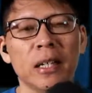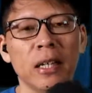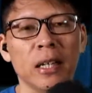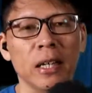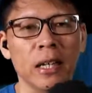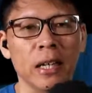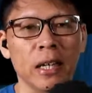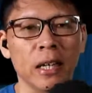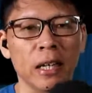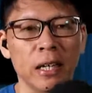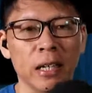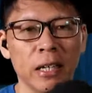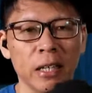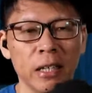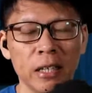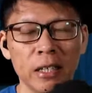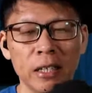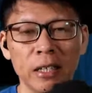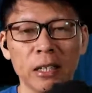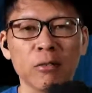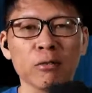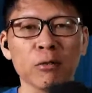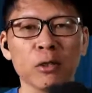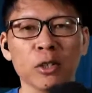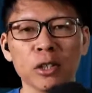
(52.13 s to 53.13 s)
And
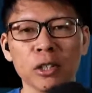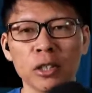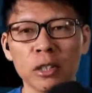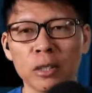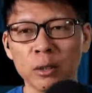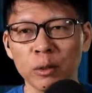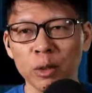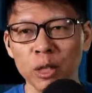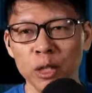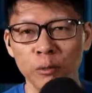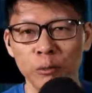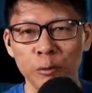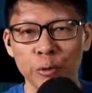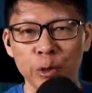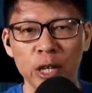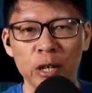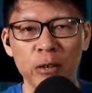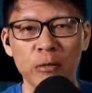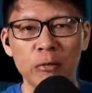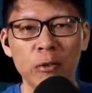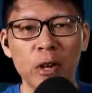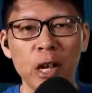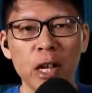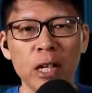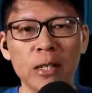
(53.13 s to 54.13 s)
of course, if we are
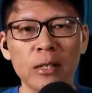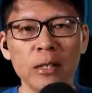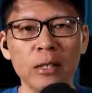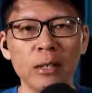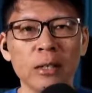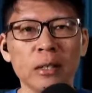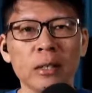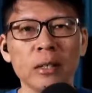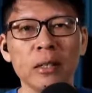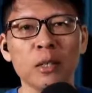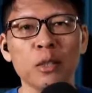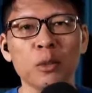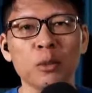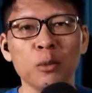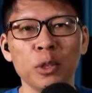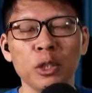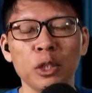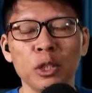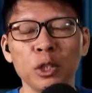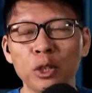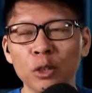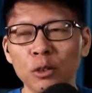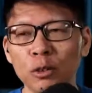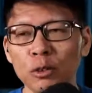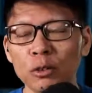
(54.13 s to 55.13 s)
friends, you would
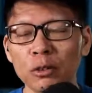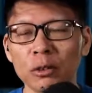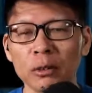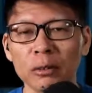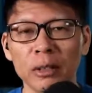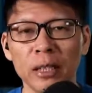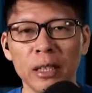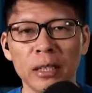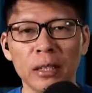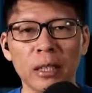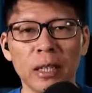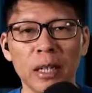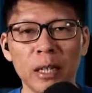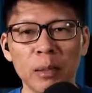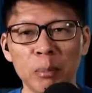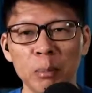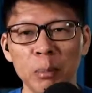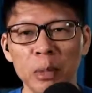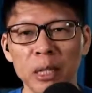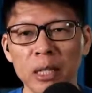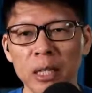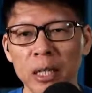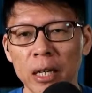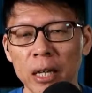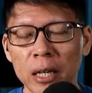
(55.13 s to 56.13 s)
know that I'm
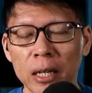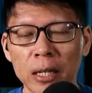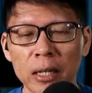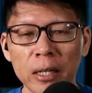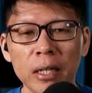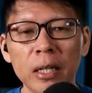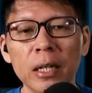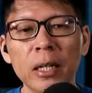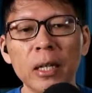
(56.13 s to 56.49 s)
BK.